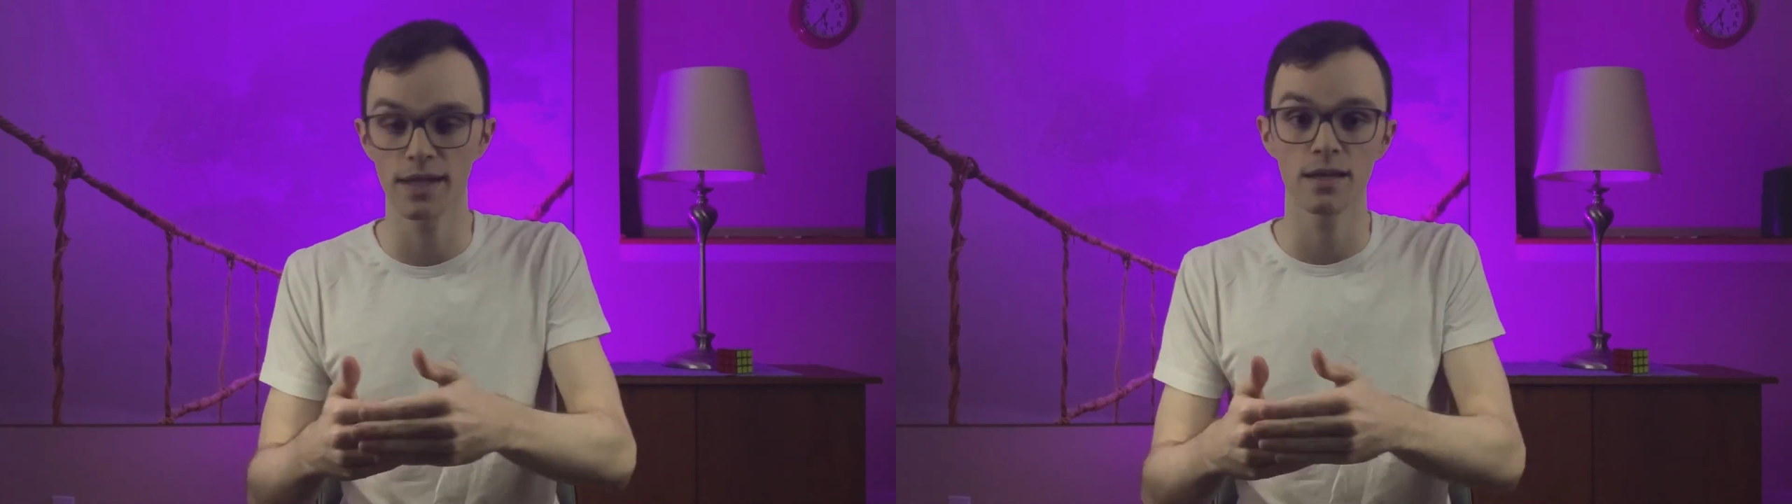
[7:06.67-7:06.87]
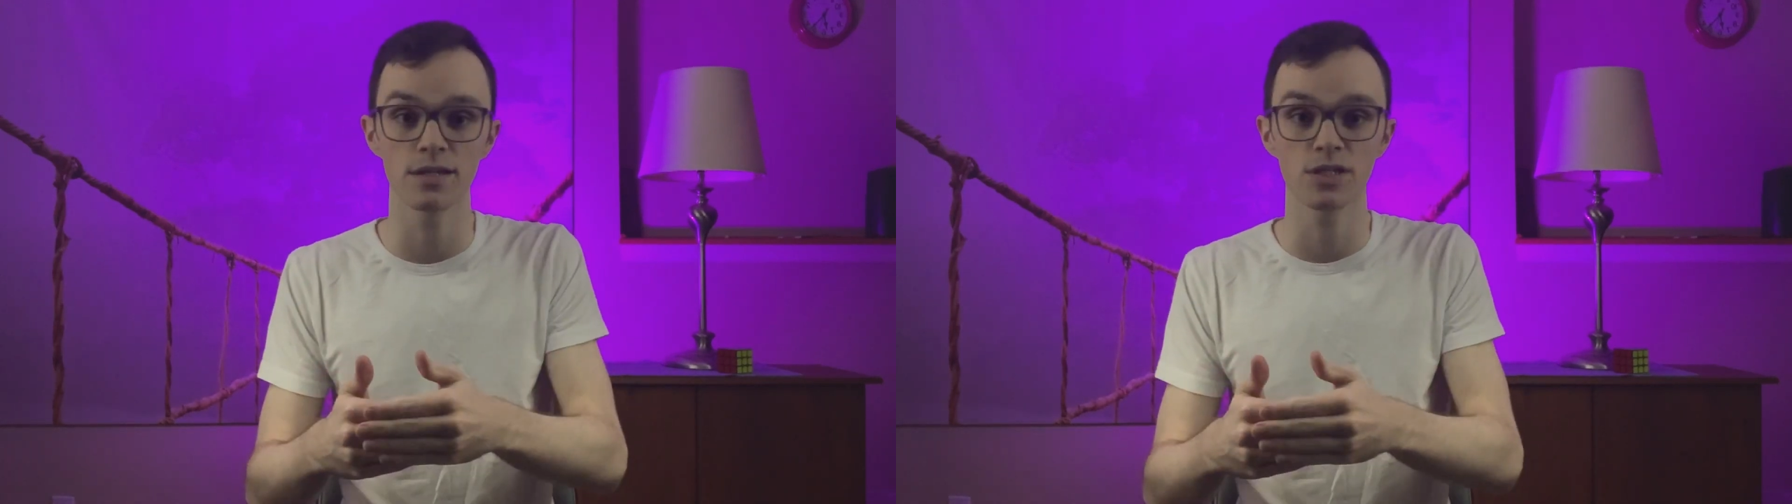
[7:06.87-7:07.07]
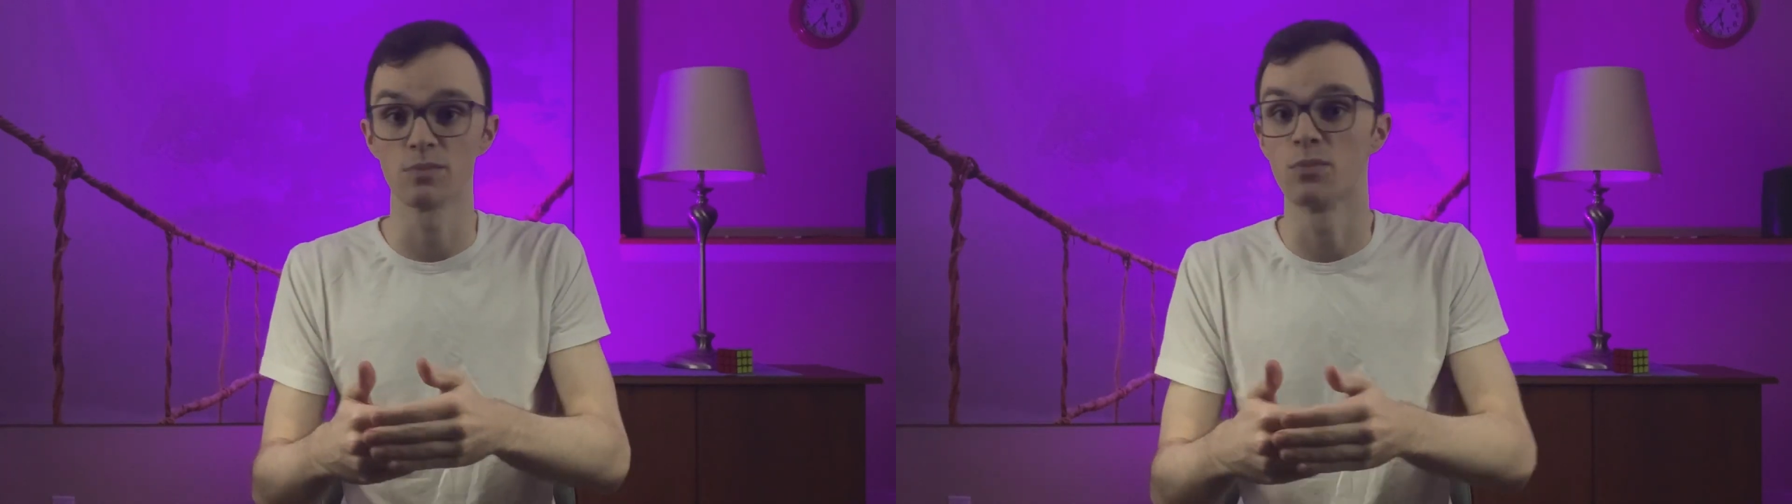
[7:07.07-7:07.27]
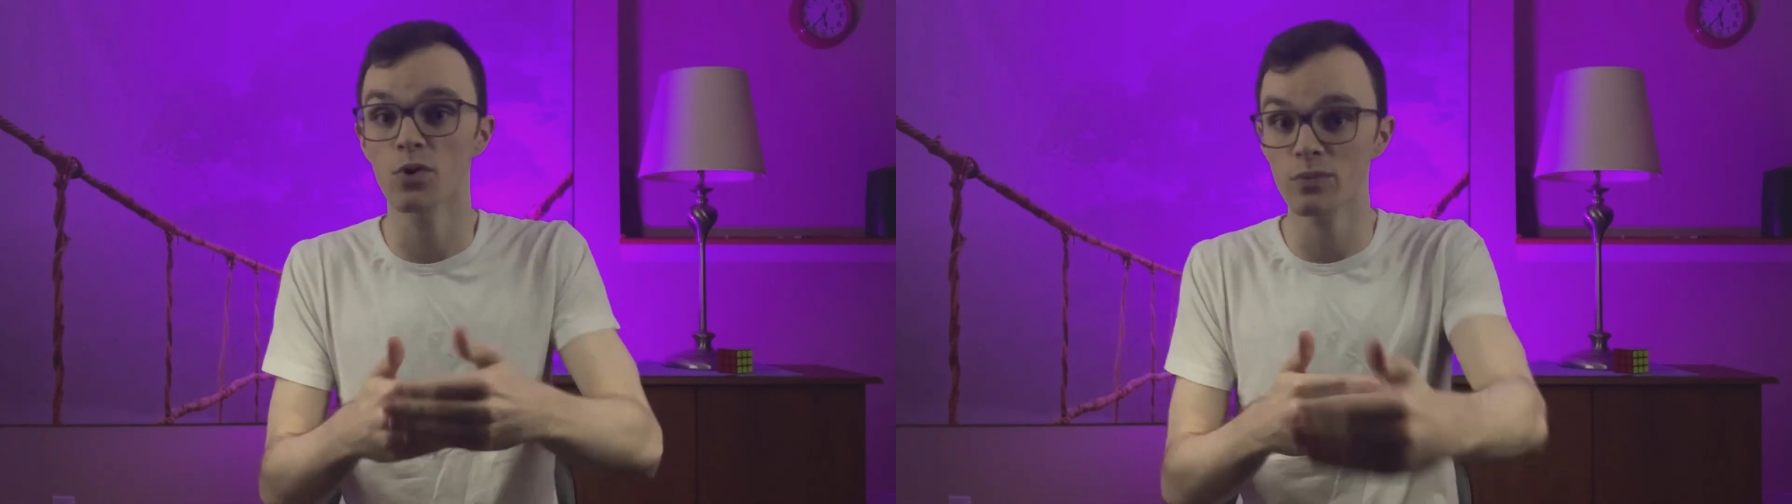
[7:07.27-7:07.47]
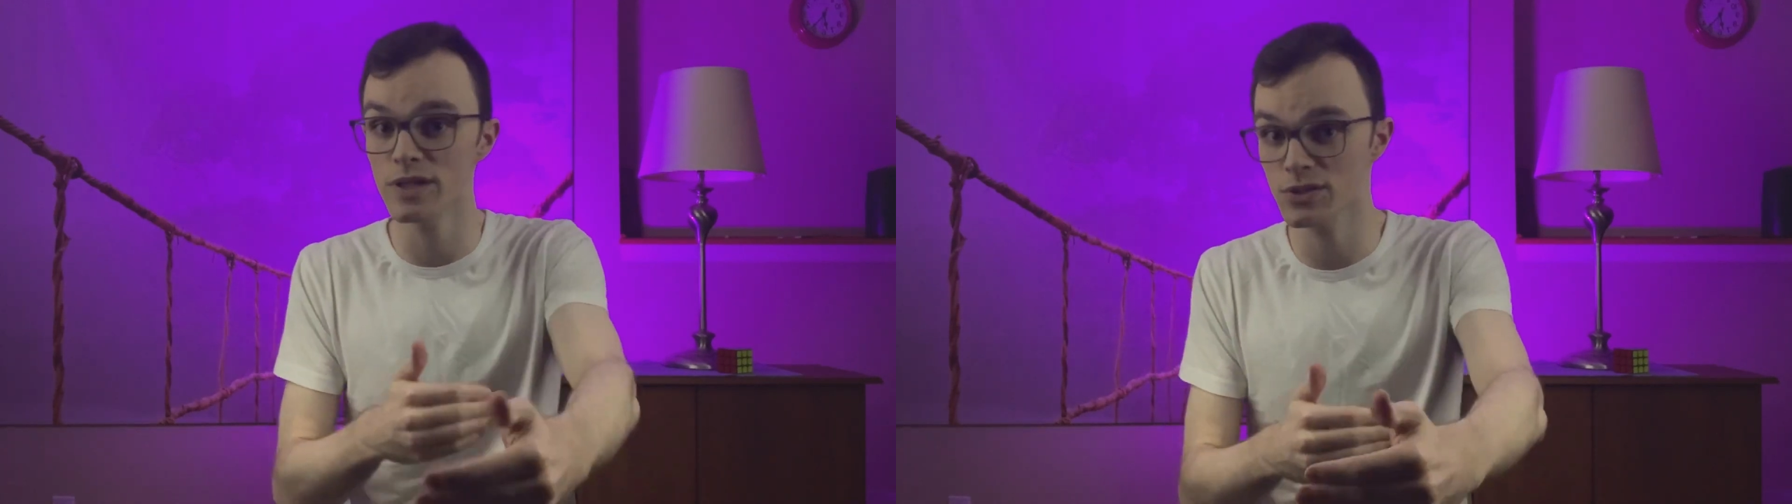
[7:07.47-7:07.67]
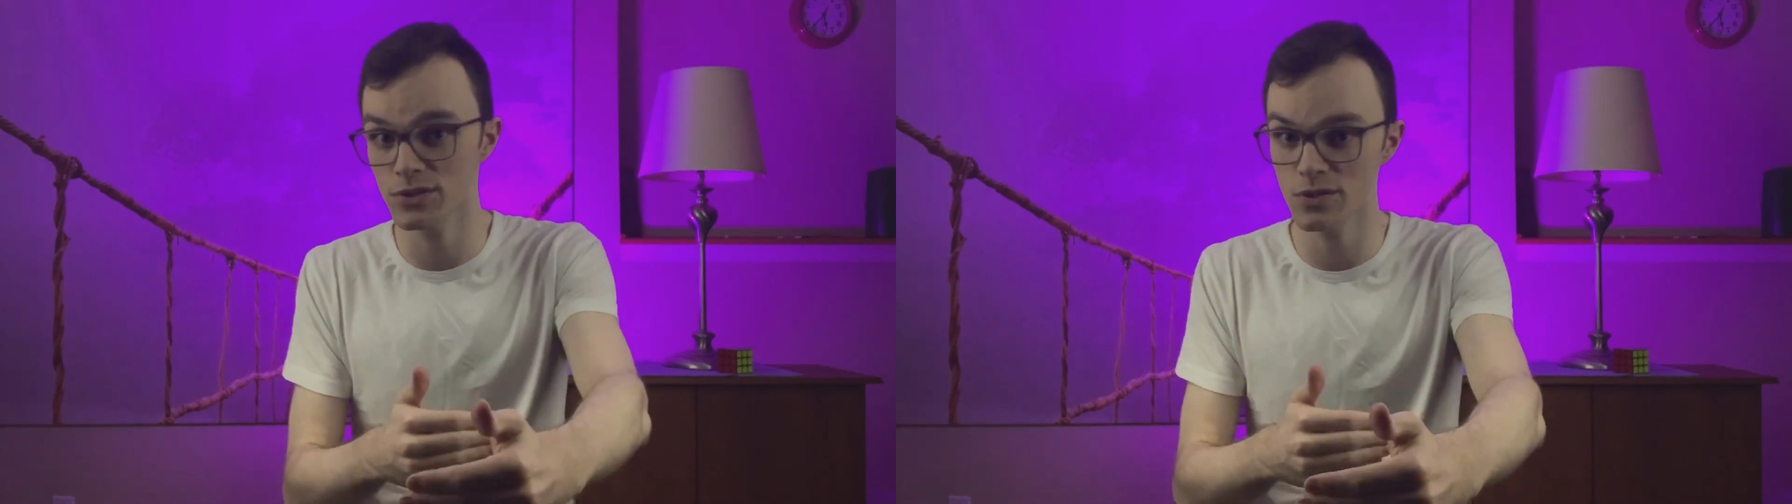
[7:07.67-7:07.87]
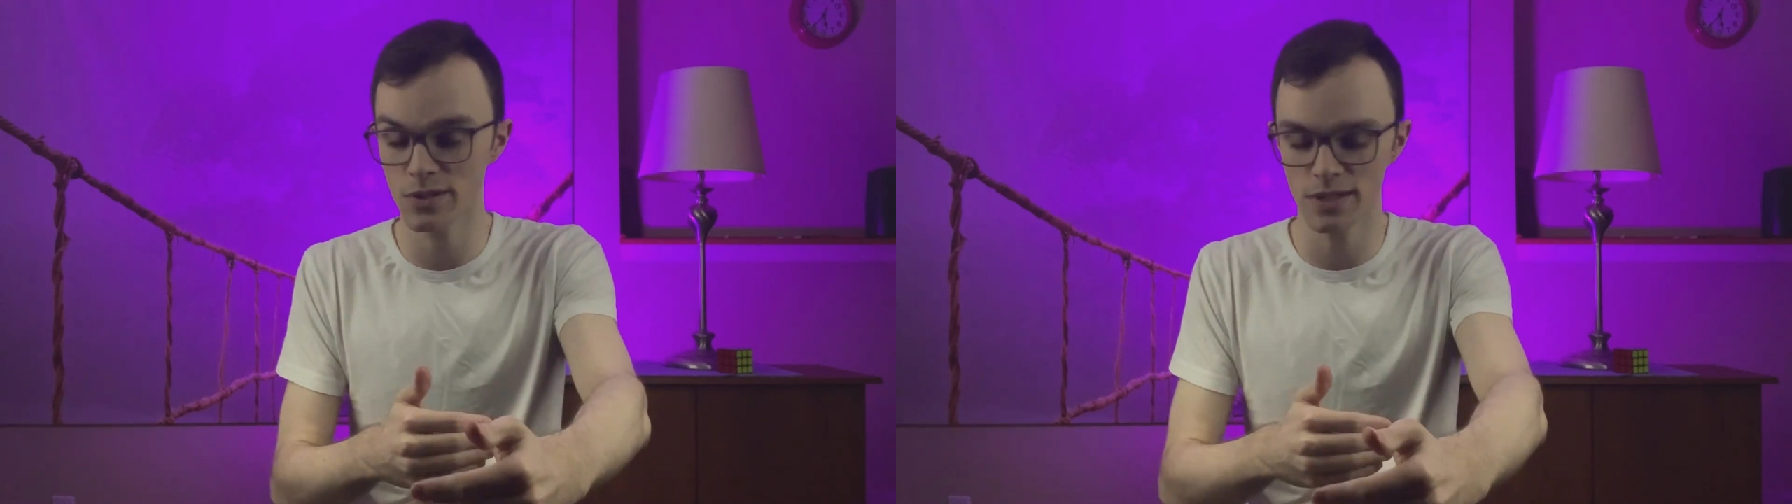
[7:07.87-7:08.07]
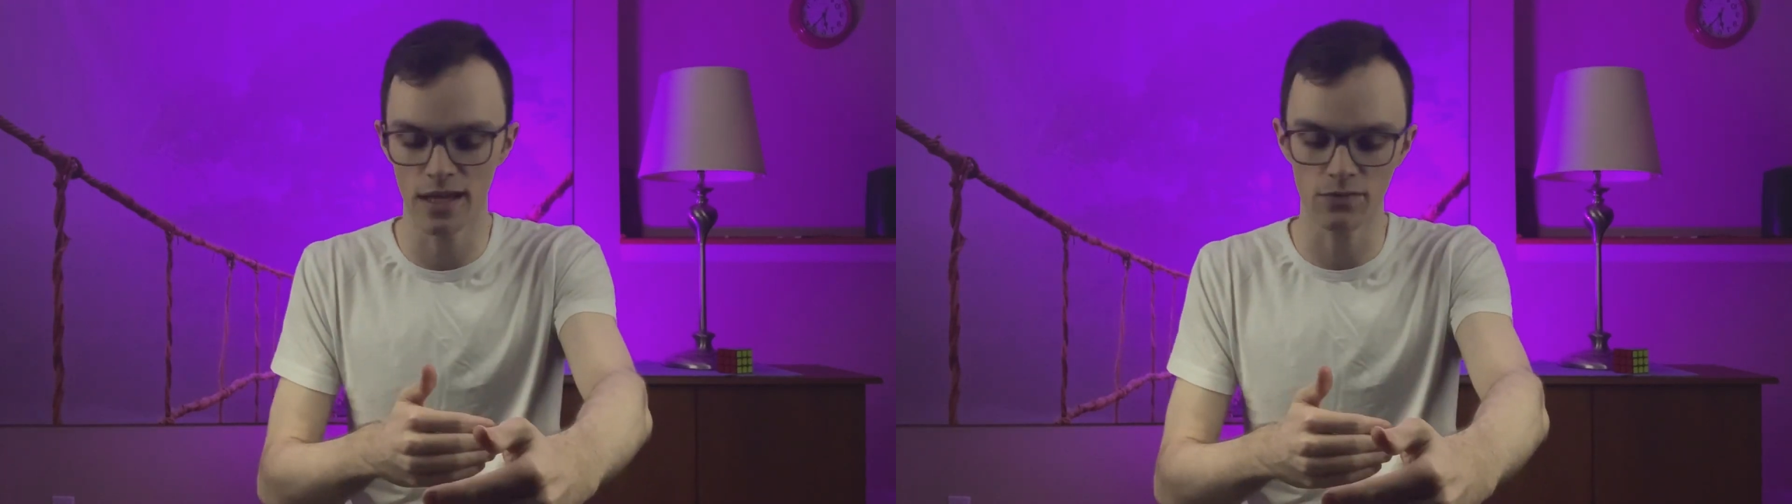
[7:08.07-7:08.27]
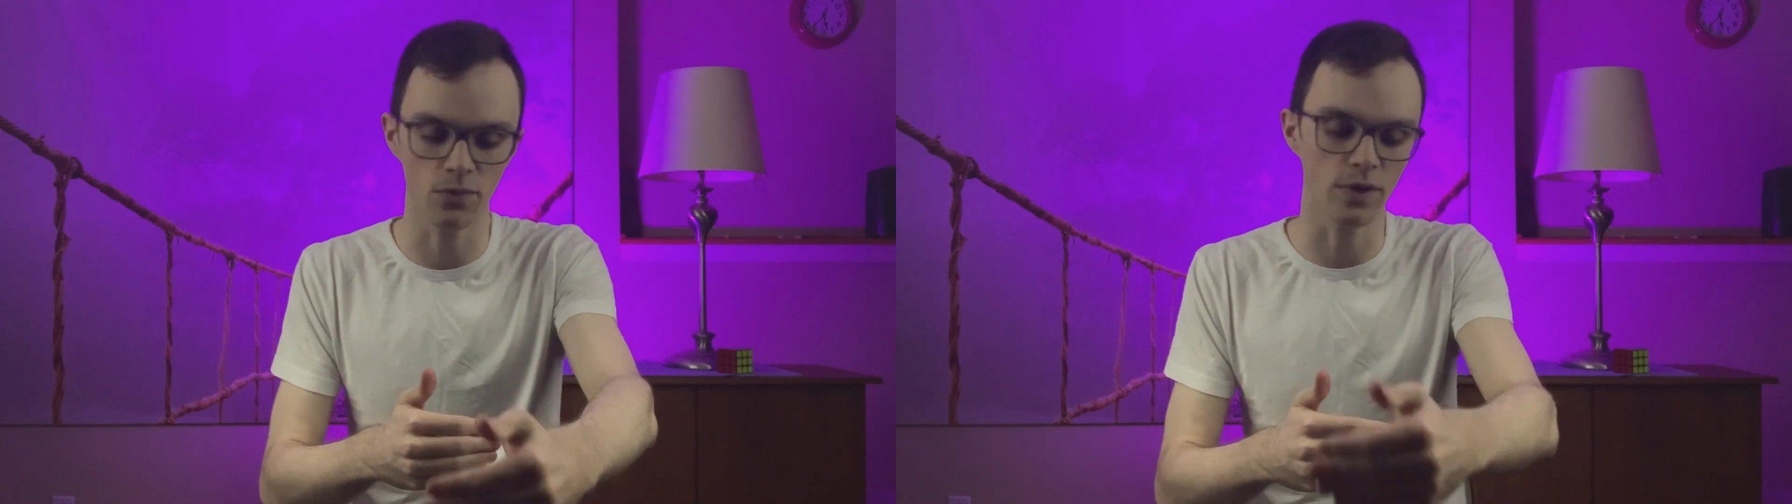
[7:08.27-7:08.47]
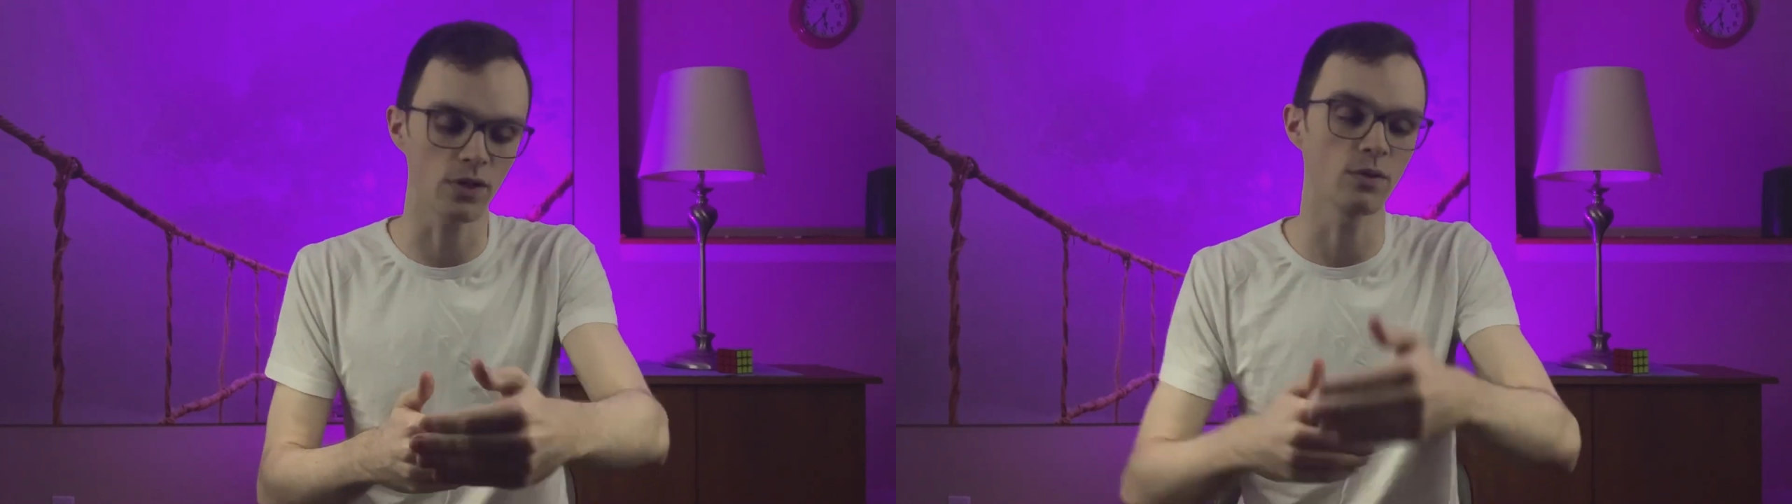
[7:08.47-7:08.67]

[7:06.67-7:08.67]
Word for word: some more researchers did that for you,